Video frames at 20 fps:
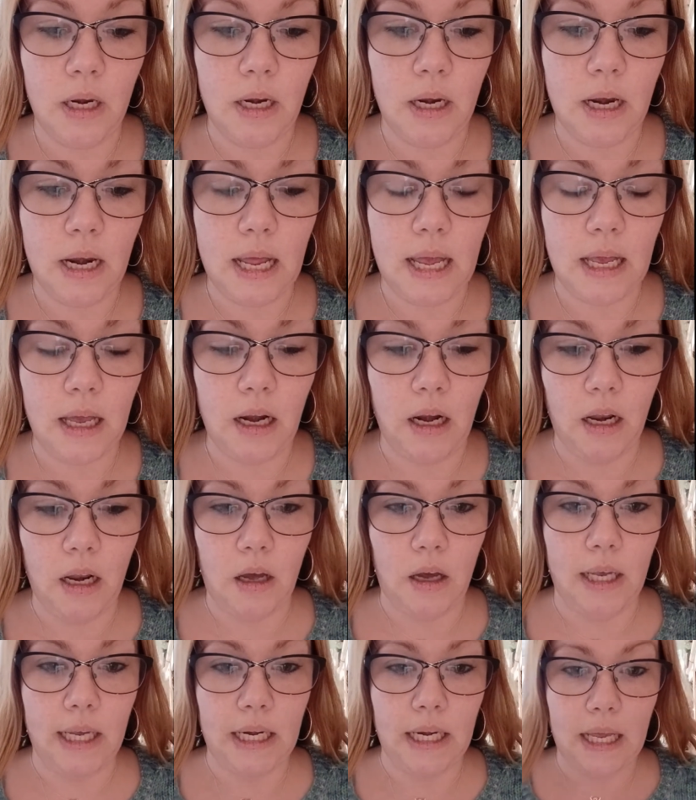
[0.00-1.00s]

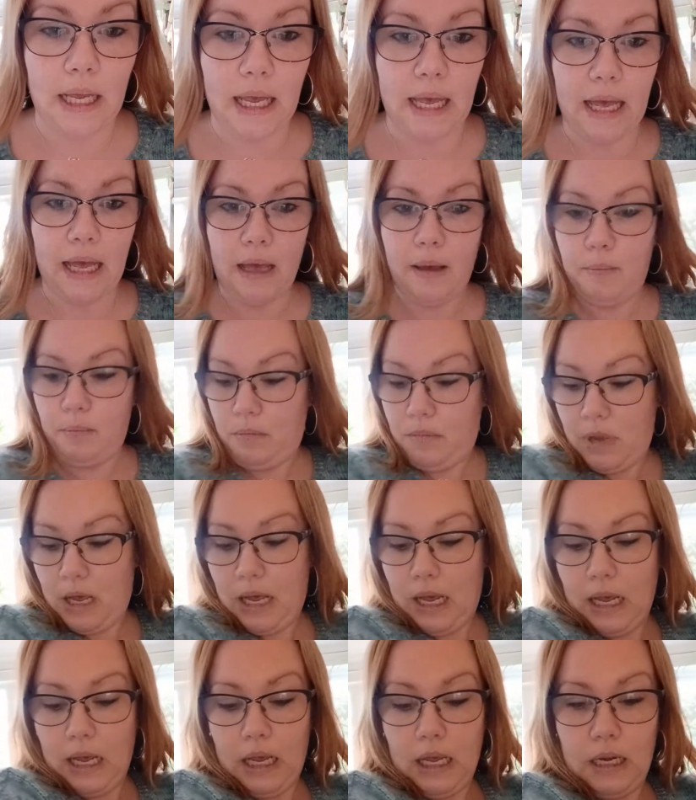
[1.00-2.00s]
neckline hem
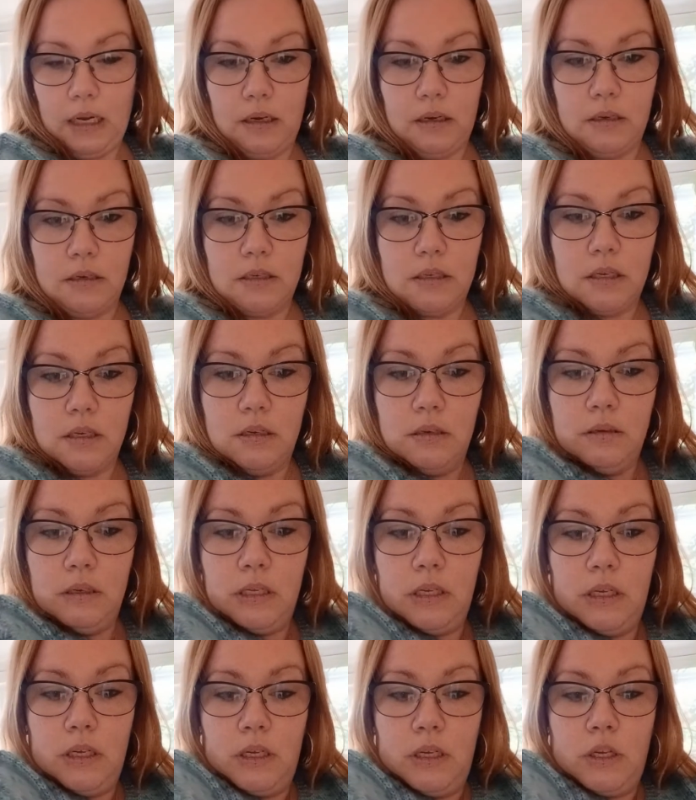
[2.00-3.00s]
and
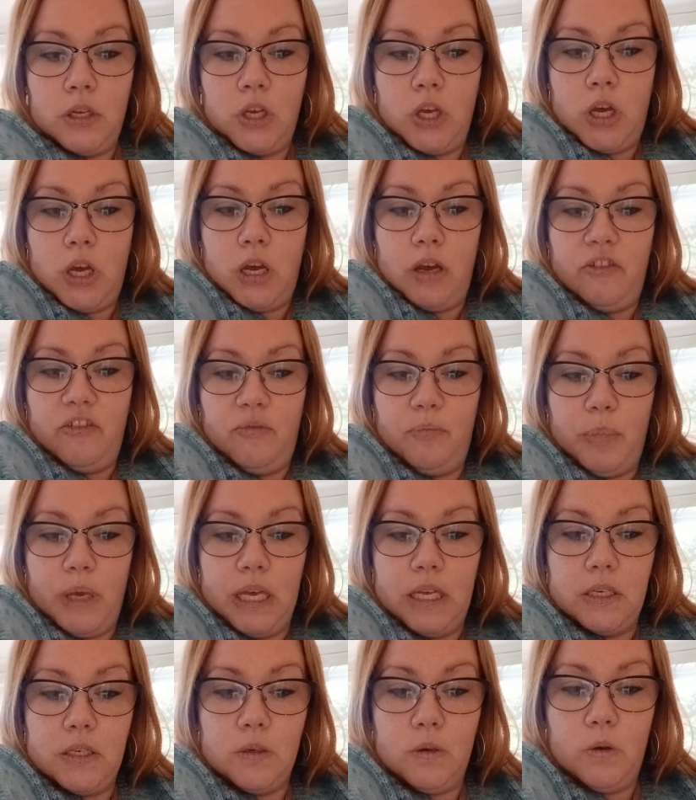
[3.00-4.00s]
cuff
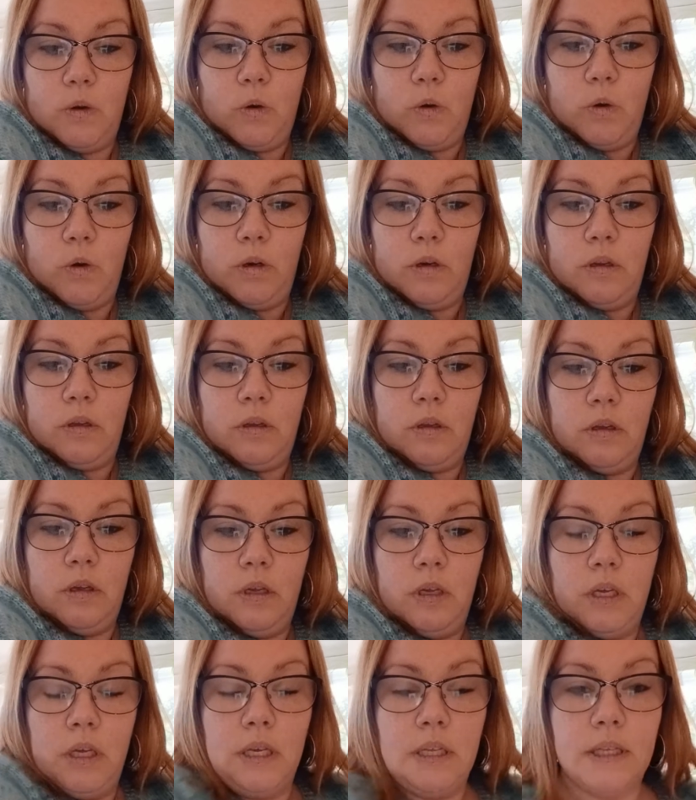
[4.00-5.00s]
bit on
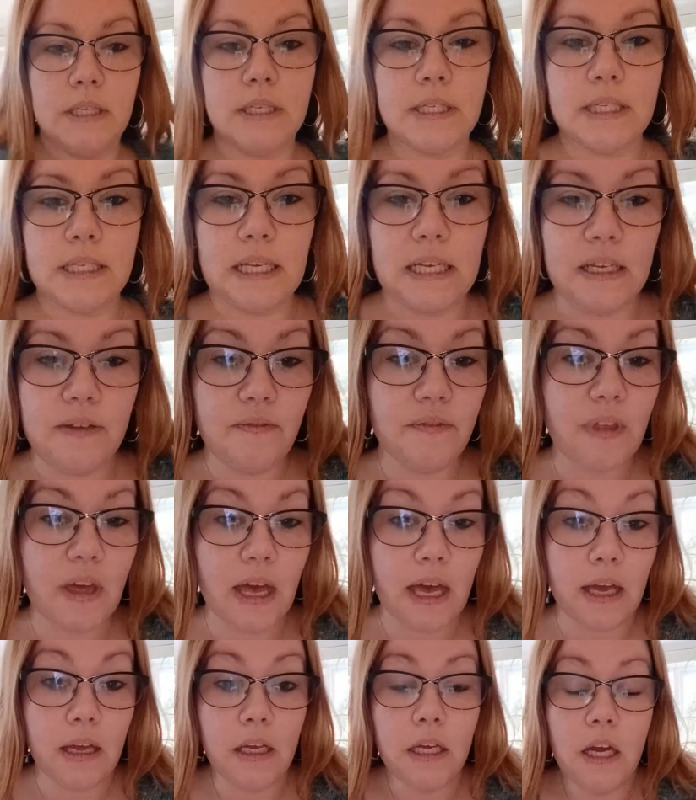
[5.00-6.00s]
the sleeve
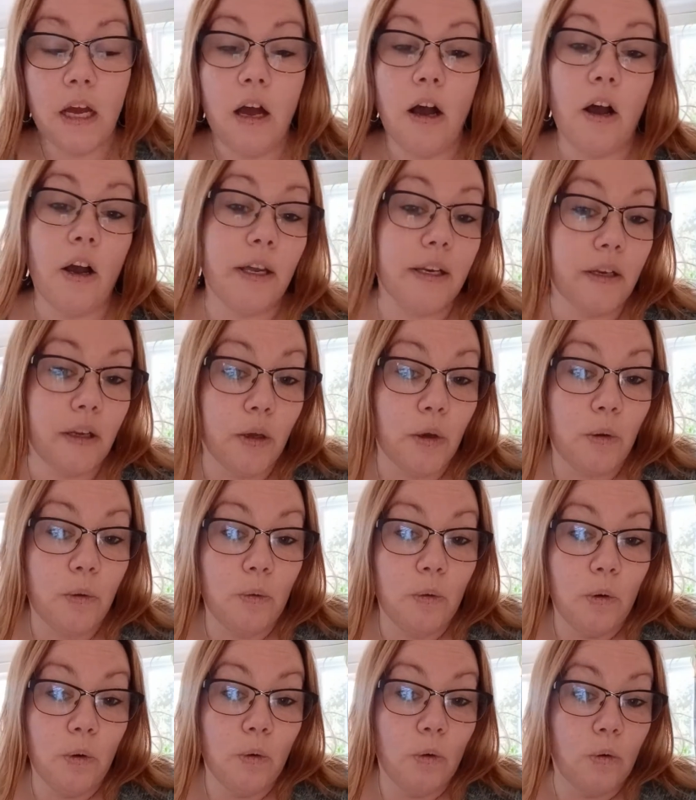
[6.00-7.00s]
there. I
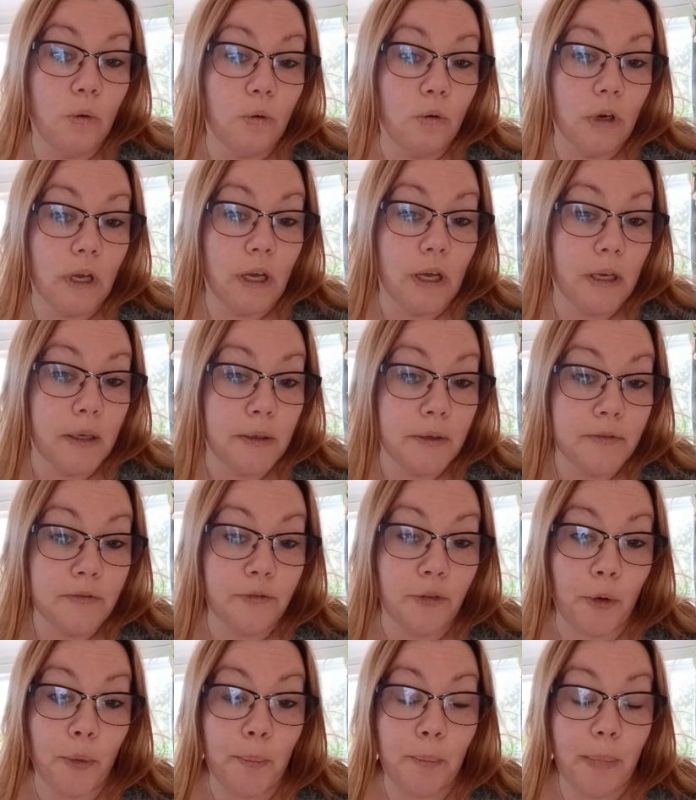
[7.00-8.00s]
know Laura
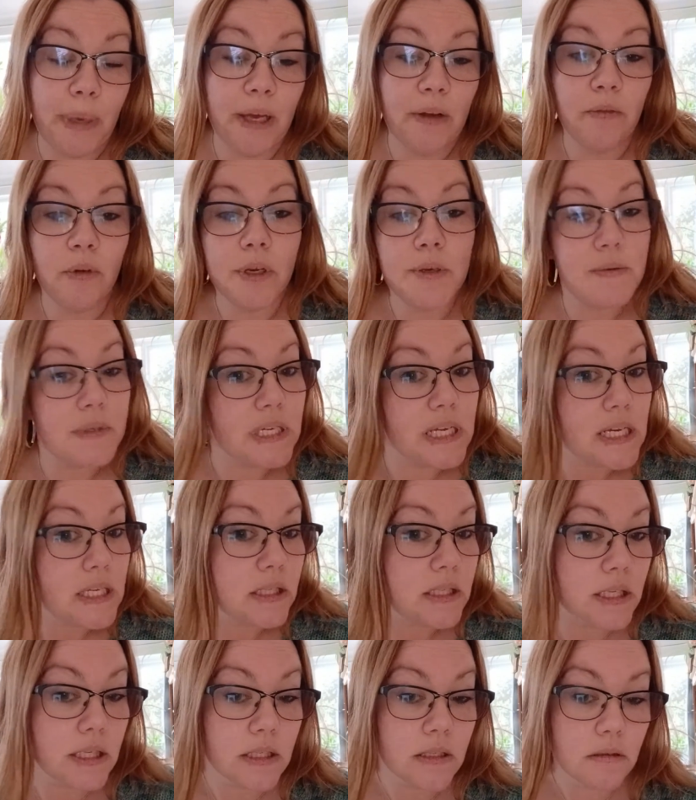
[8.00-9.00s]
from Penrose
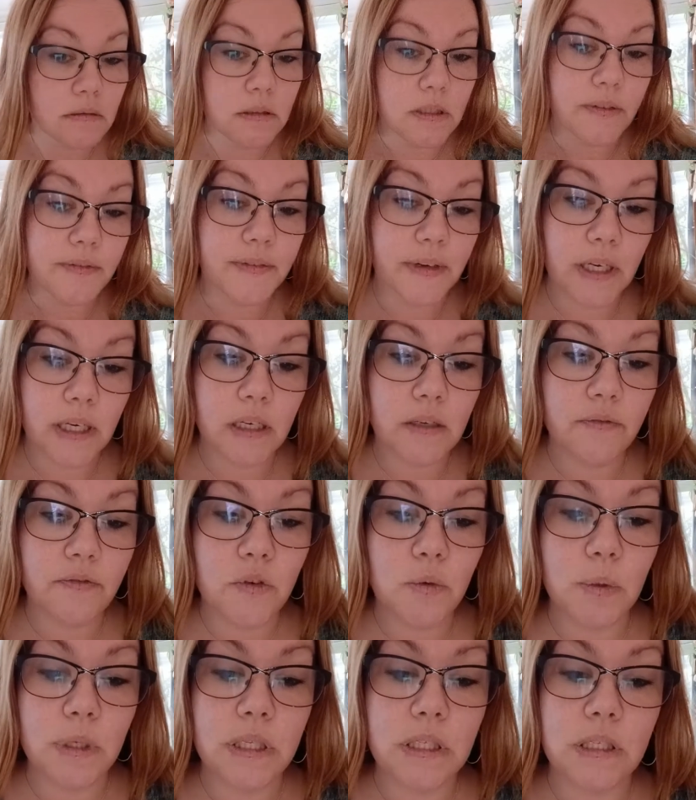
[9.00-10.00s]
Knits is not a fan of
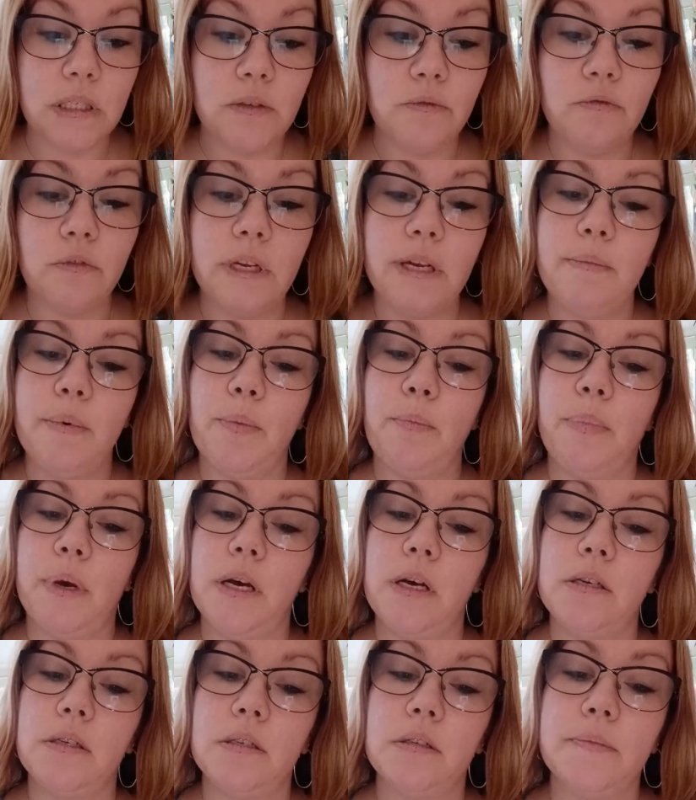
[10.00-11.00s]
twisted rib,
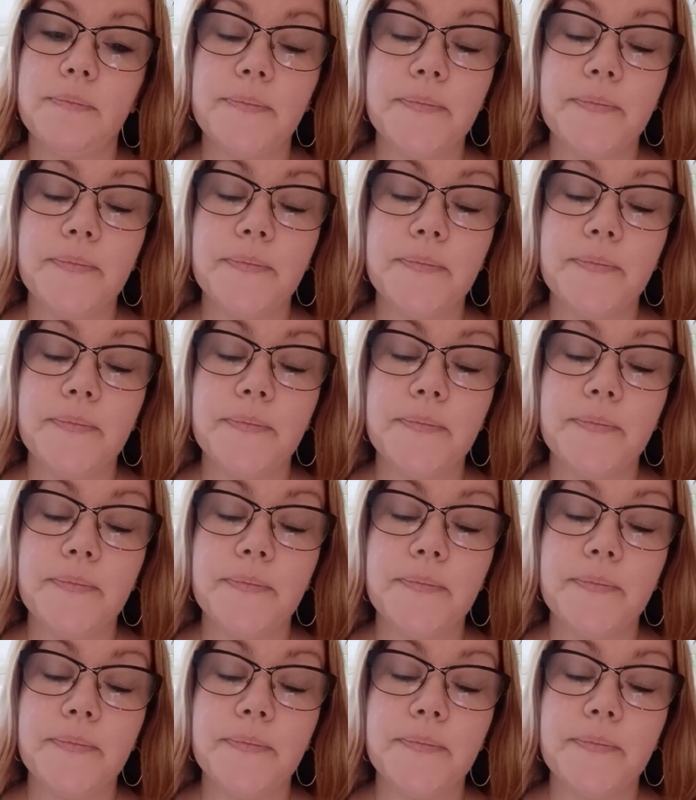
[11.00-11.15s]
but